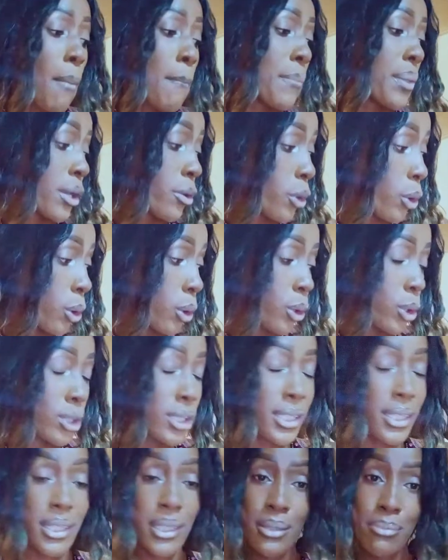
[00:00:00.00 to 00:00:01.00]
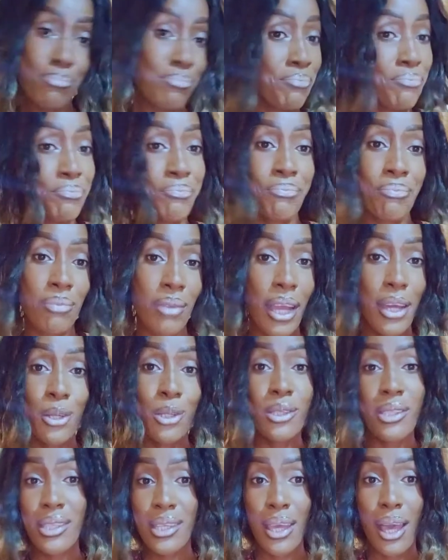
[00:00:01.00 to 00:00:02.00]
because I
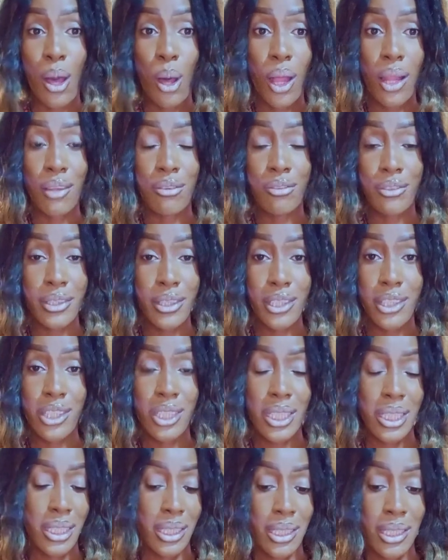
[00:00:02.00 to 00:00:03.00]
don't see how I'll finish.